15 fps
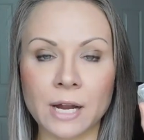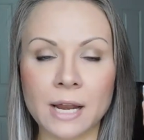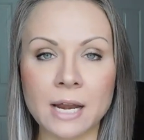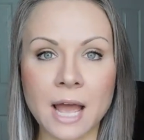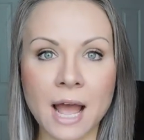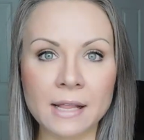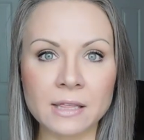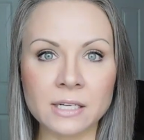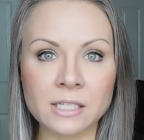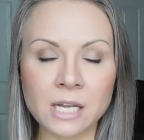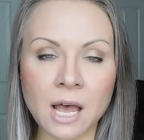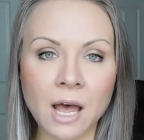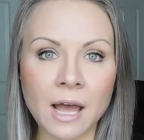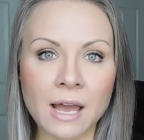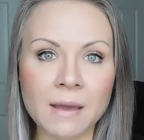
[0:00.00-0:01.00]
And at the
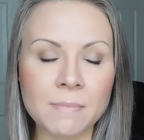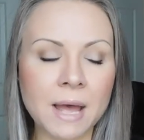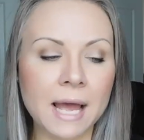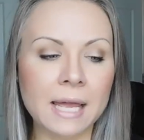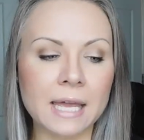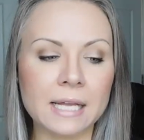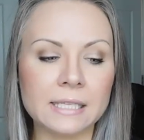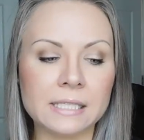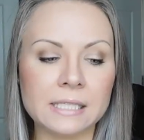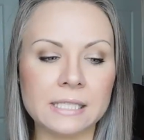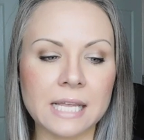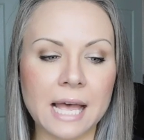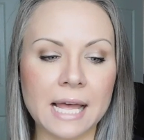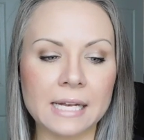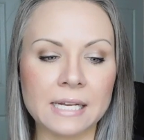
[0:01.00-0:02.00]
time I had
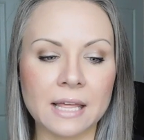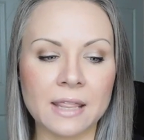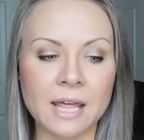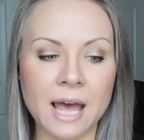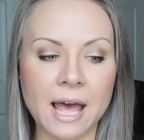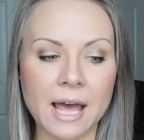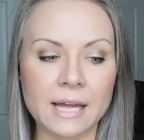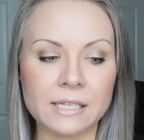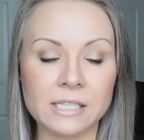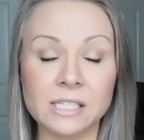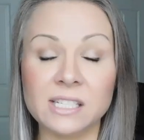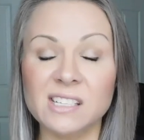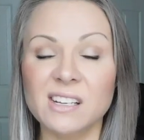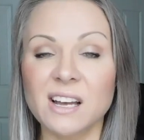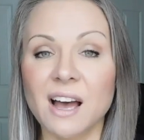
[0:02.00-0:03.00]
said
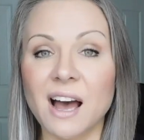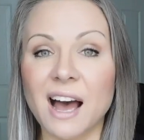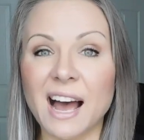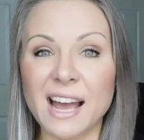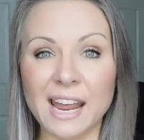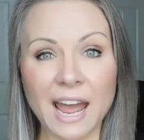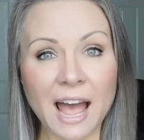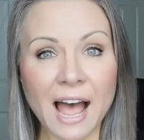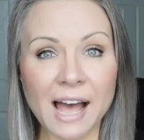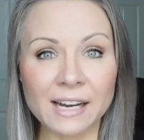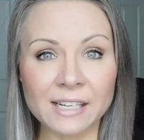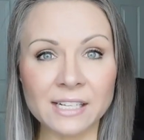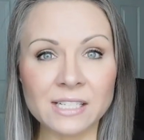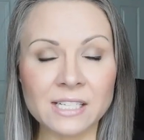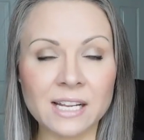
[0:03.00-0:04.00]
that I
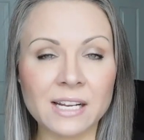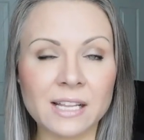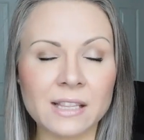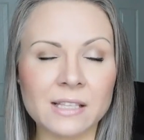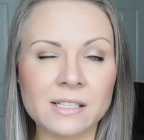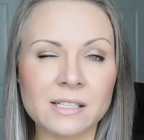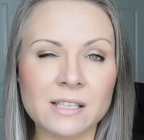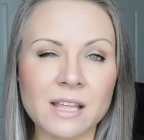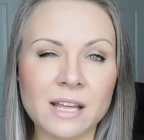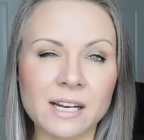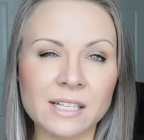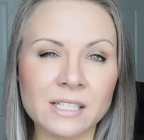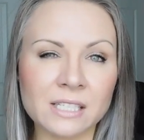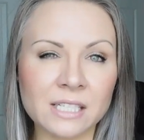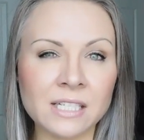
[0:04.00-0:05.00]
hadn't and that
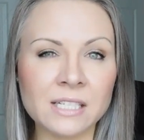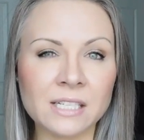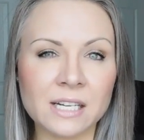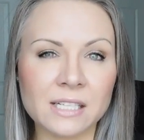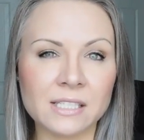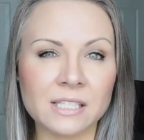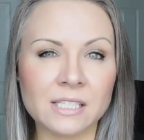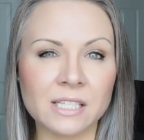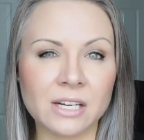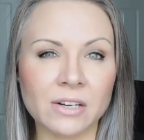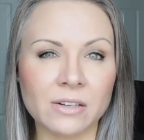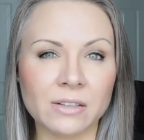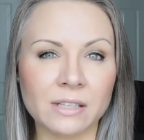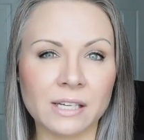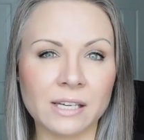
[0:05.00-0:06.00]
I didn't
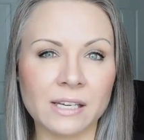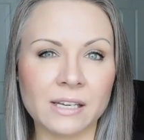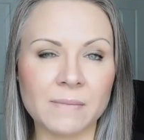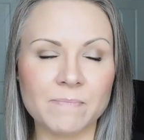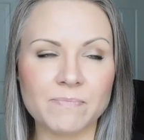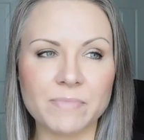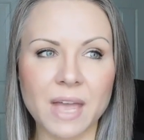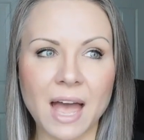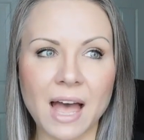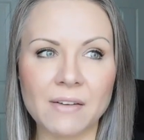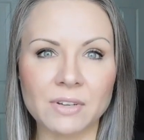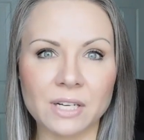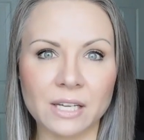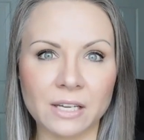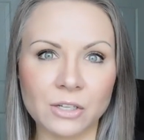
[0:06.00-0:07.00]
necessarily
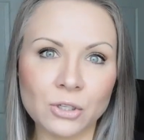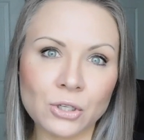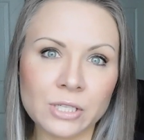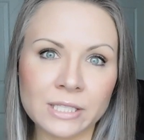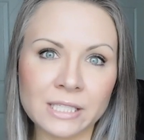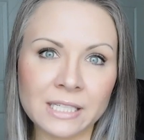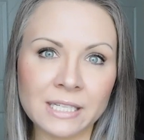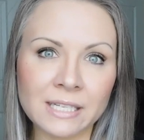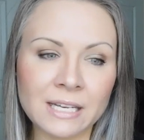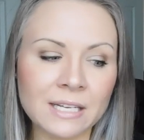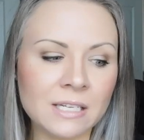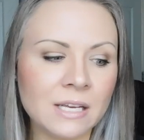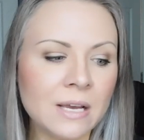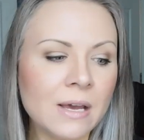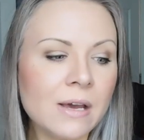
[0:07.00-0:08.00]
have an interest in
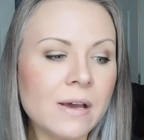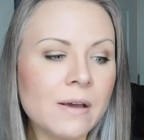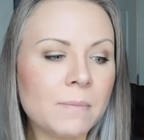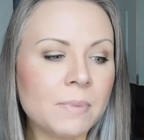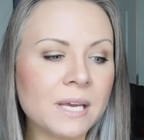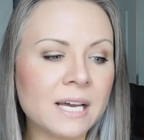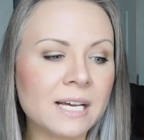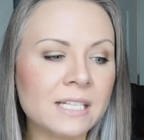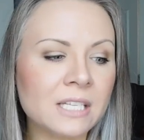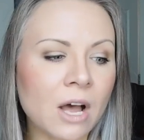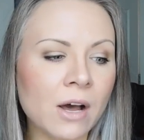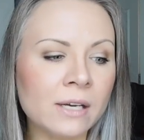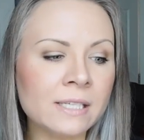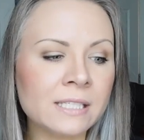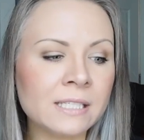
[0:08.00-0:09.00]
it because
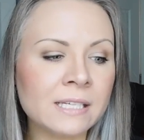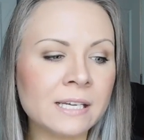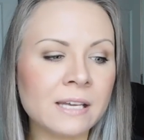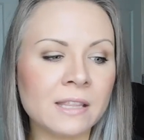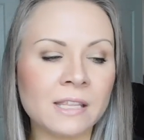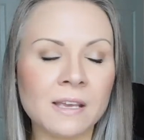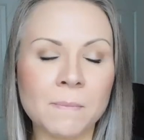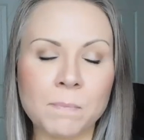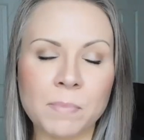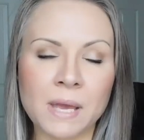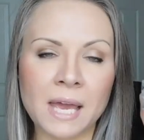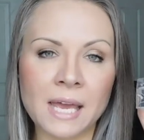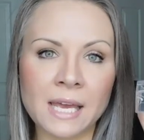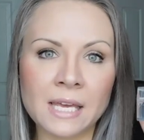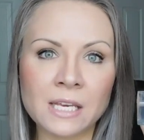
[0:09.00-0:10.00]
honestly, the
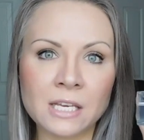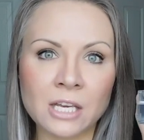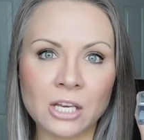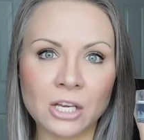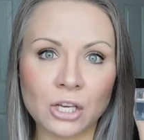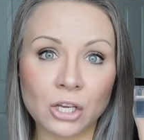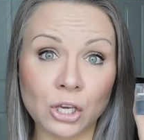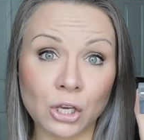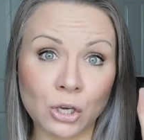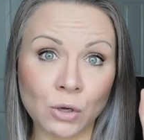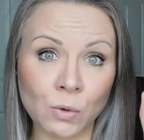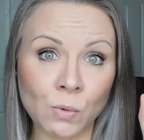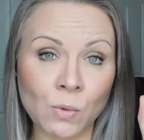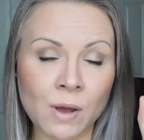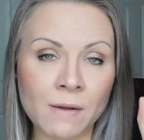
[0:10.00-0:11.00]
pink
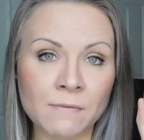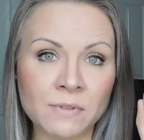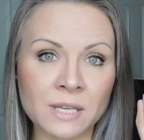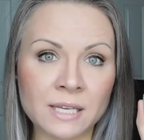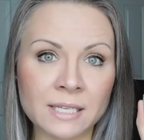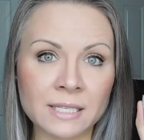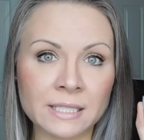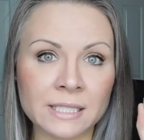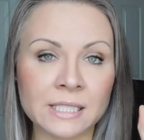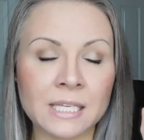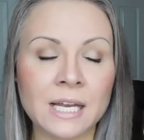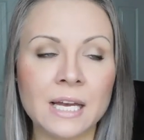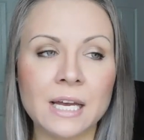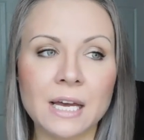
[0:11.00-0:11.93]
hue of this